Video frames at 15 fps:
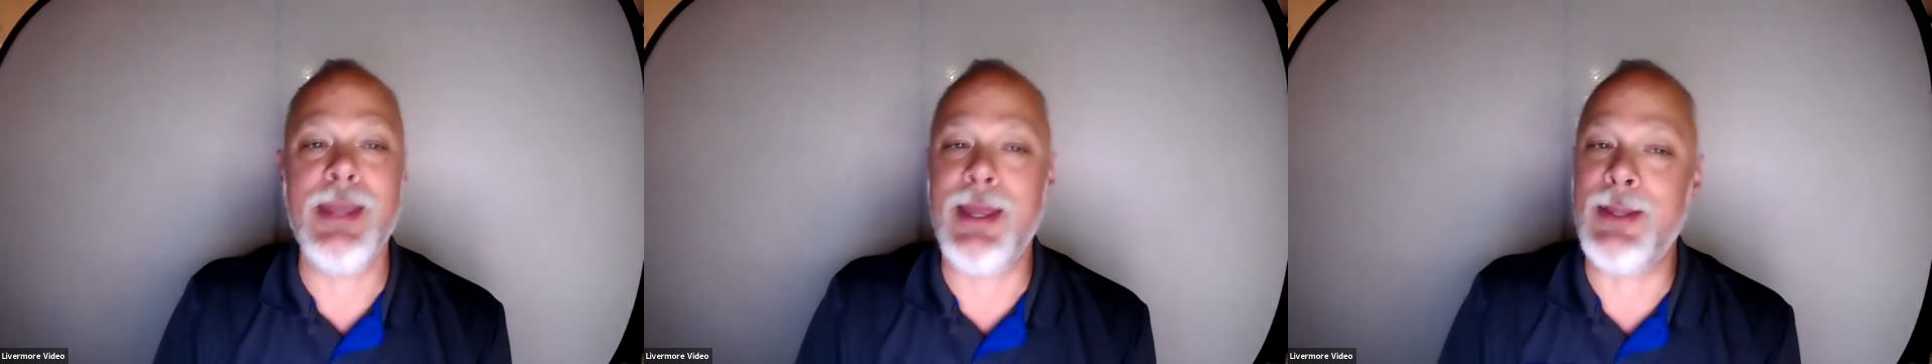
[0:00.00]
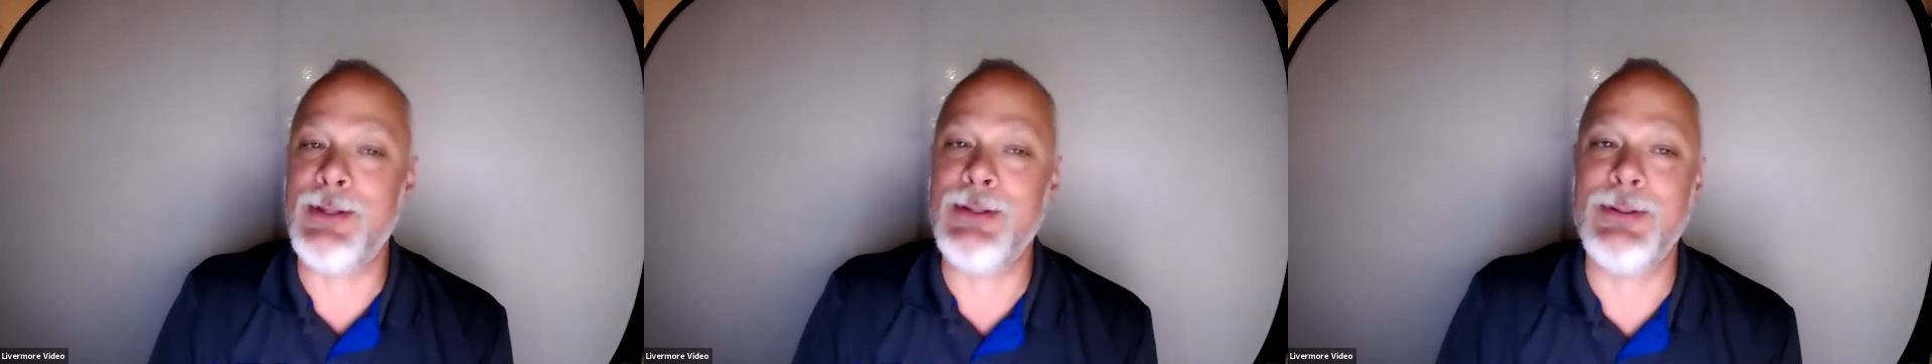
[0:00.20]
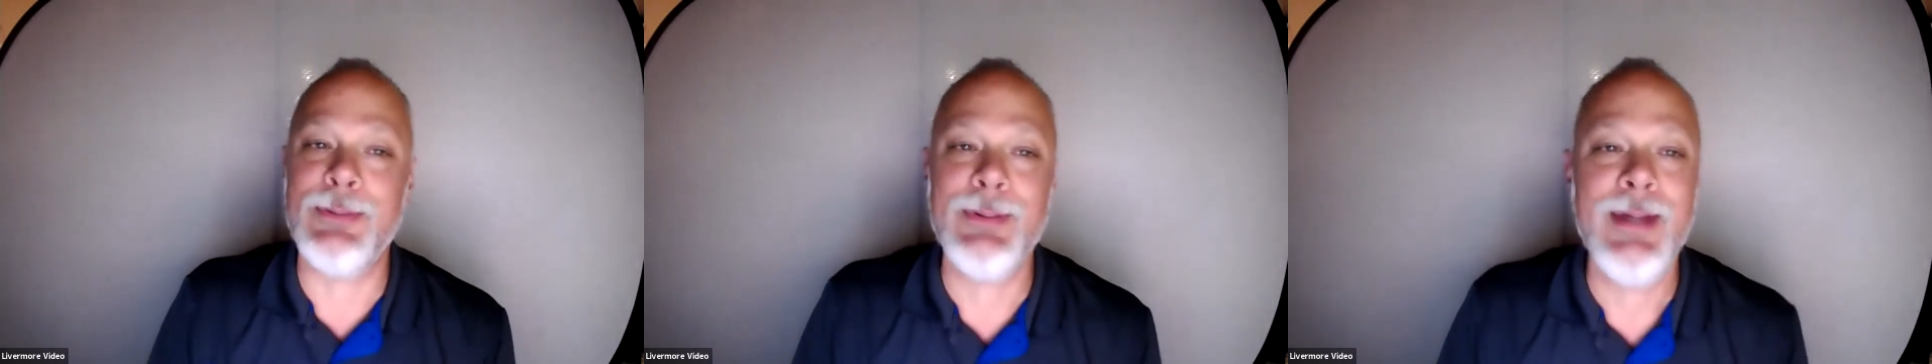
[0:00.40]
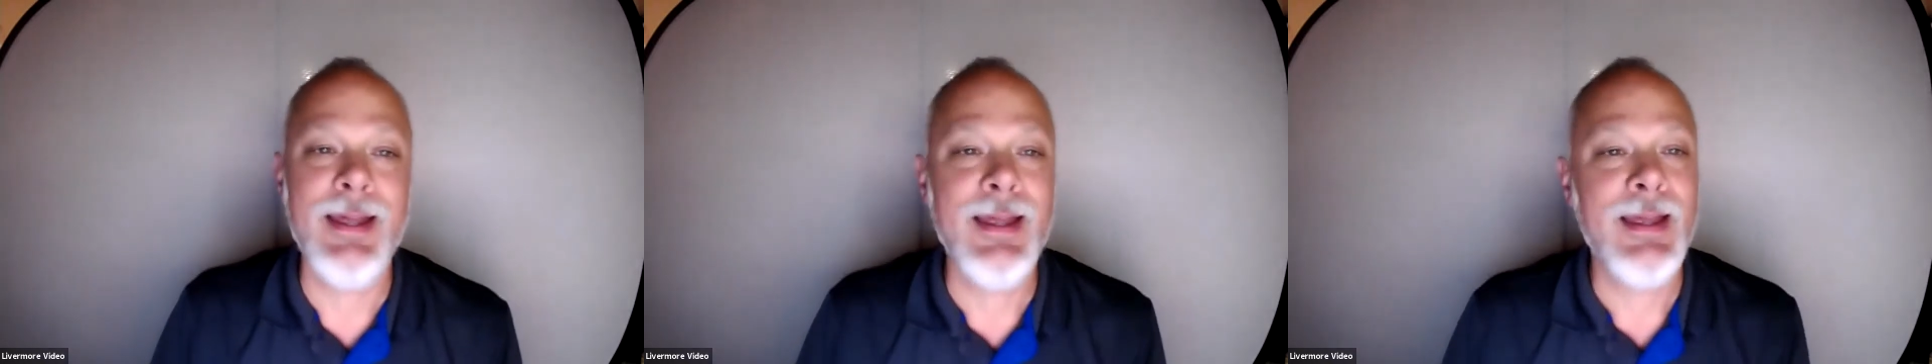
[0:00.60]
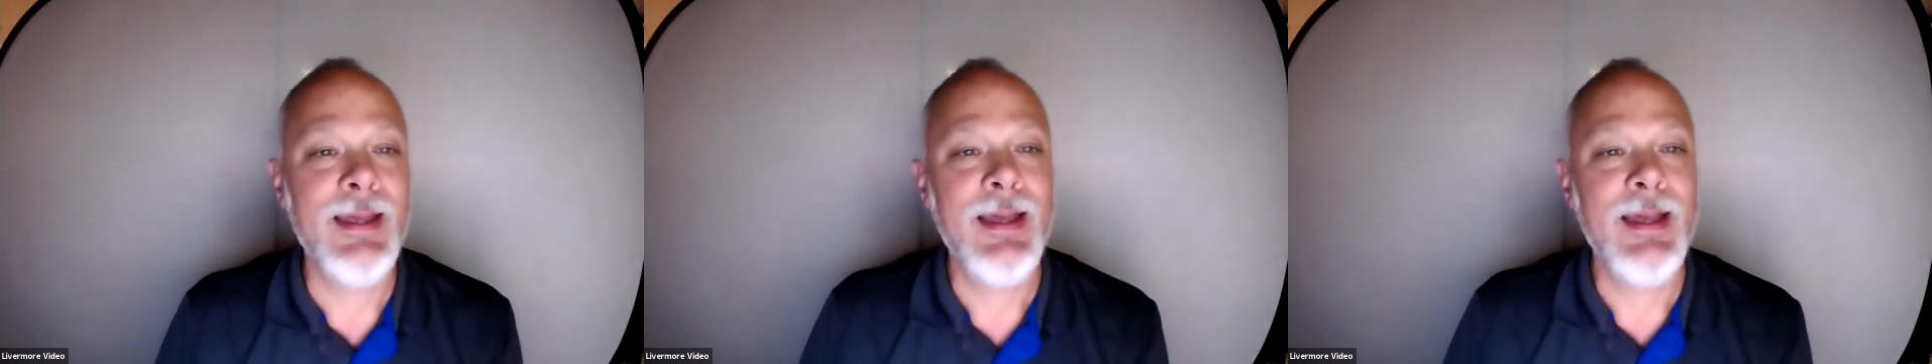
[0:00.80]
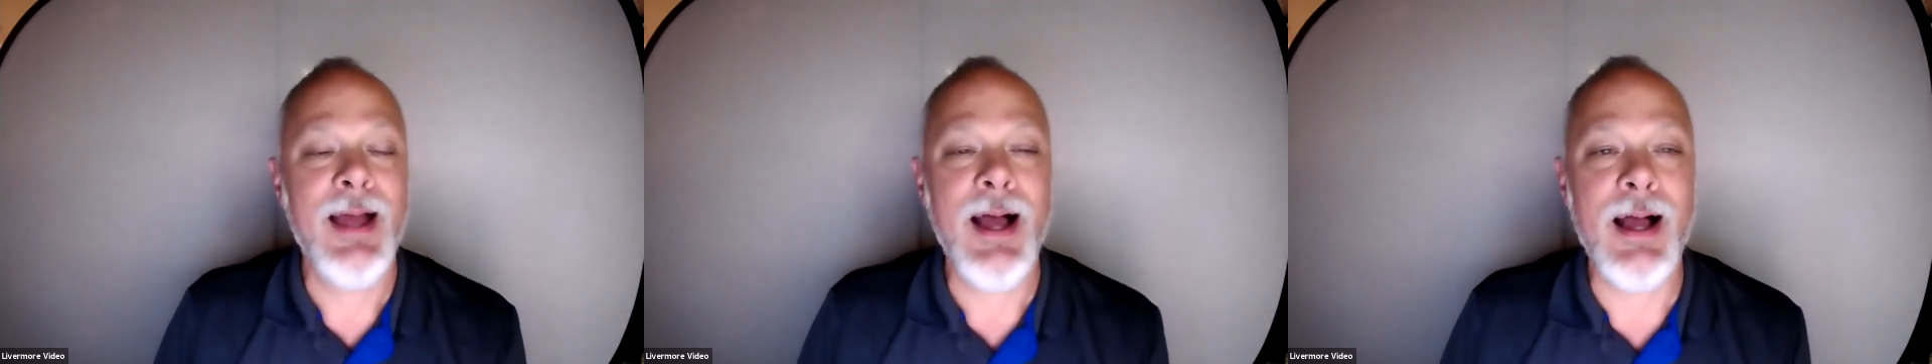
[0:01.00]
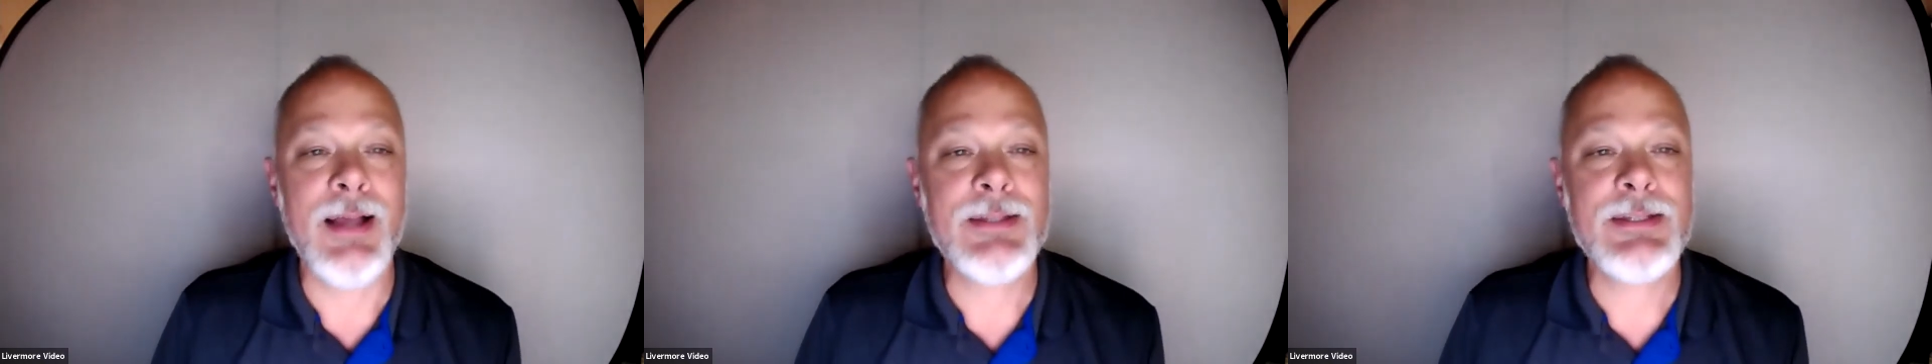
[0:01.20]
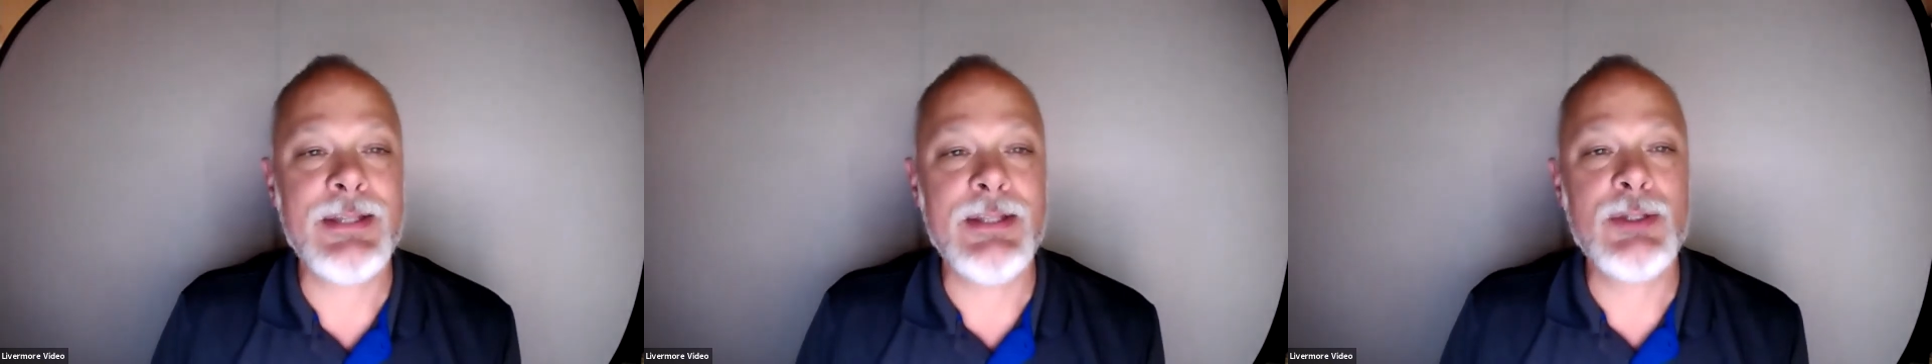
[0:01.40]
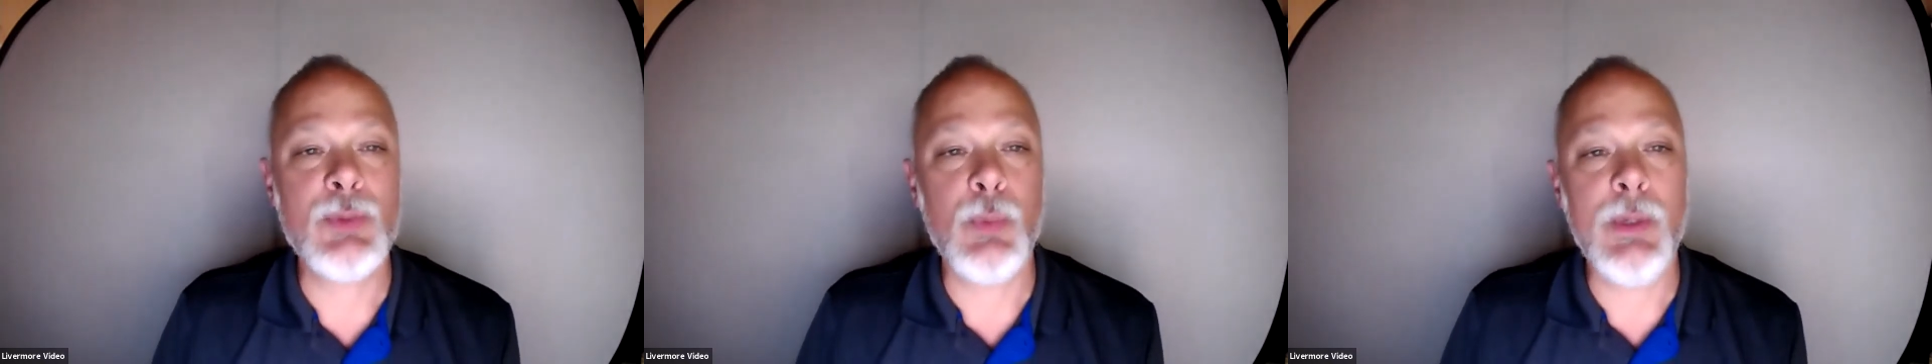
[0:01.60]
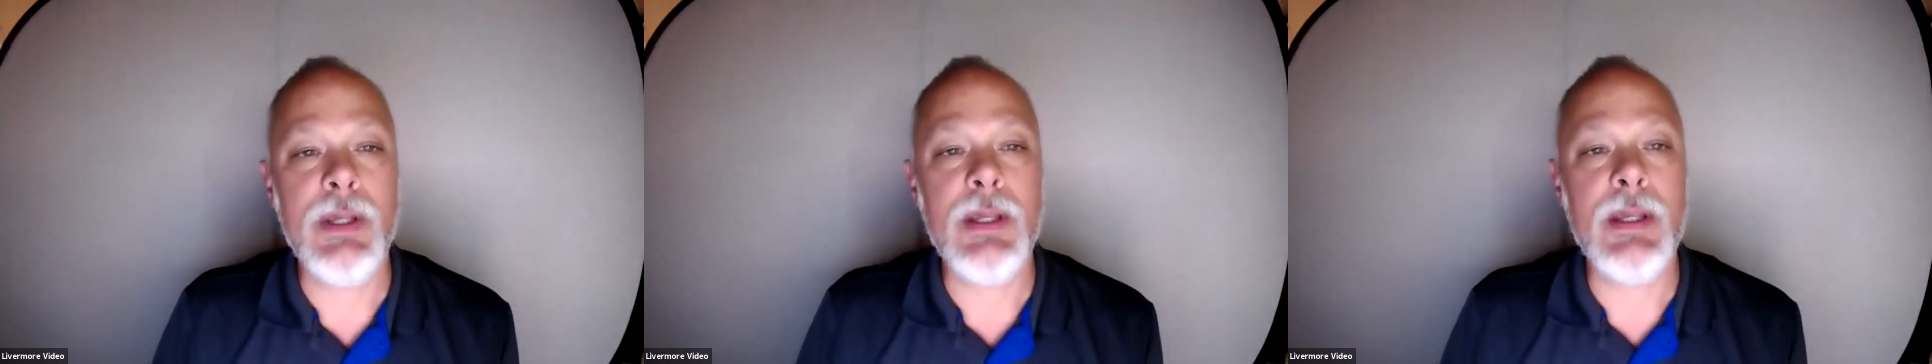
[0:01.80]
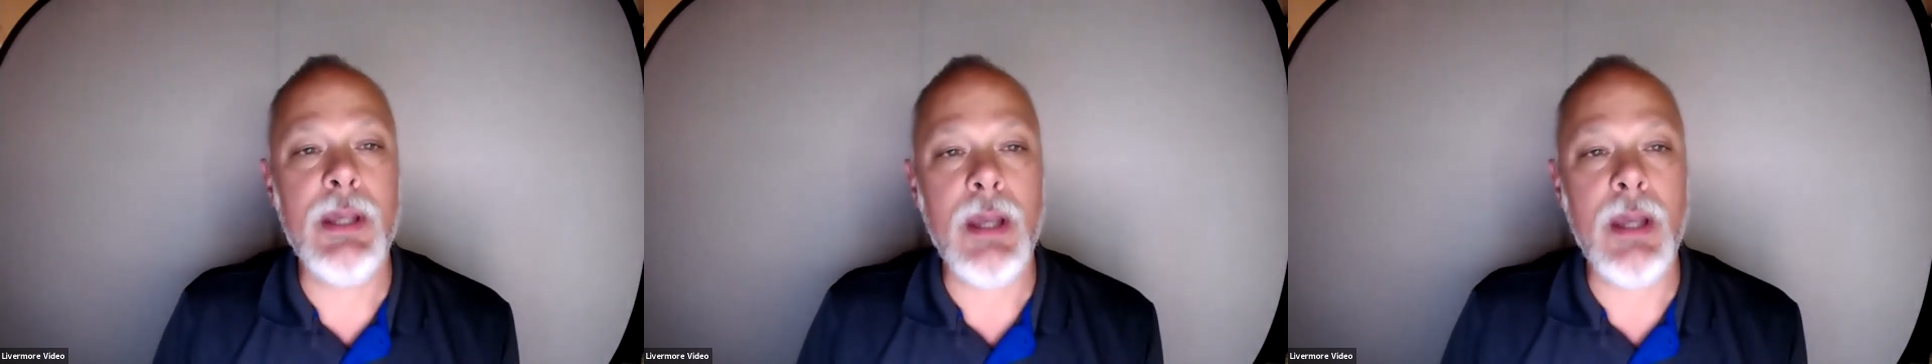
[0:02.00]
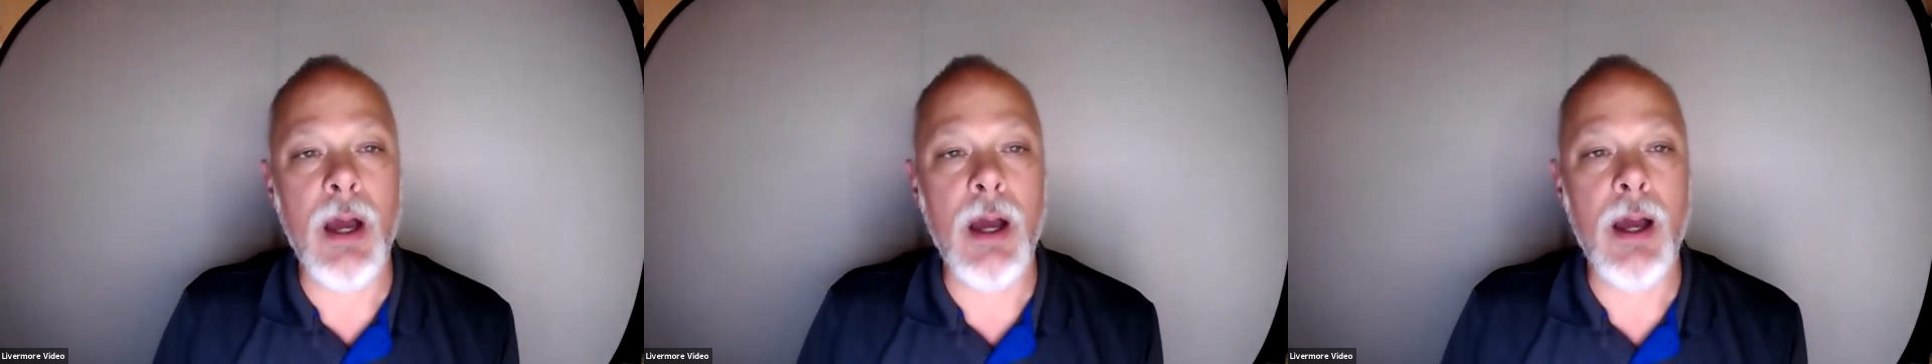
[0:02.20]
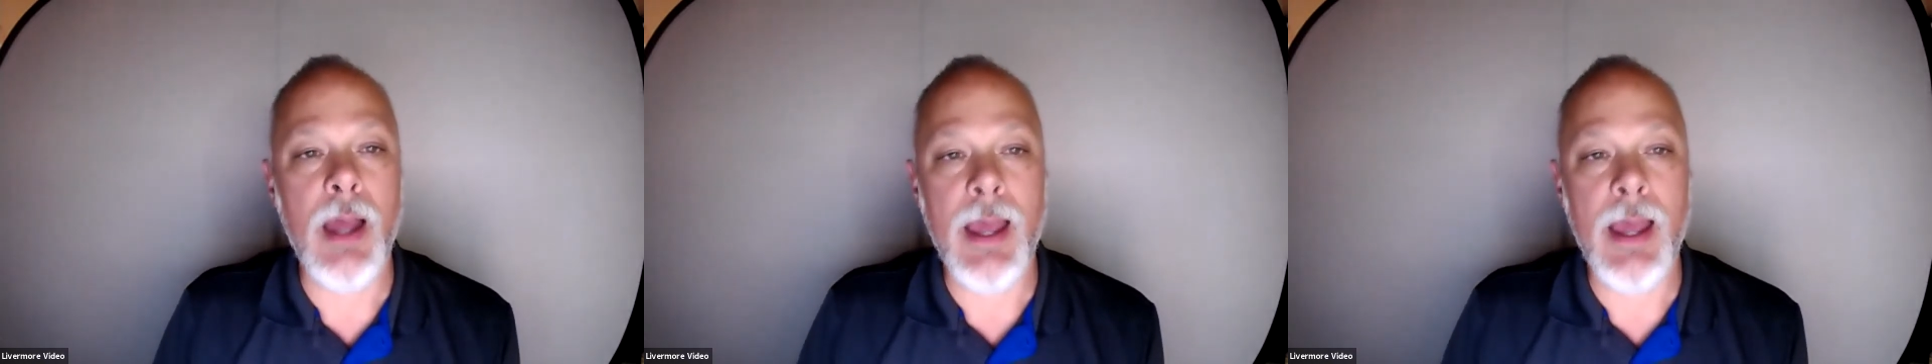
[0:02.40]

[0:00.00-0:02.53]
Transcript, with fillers: tell you uh, since we uh,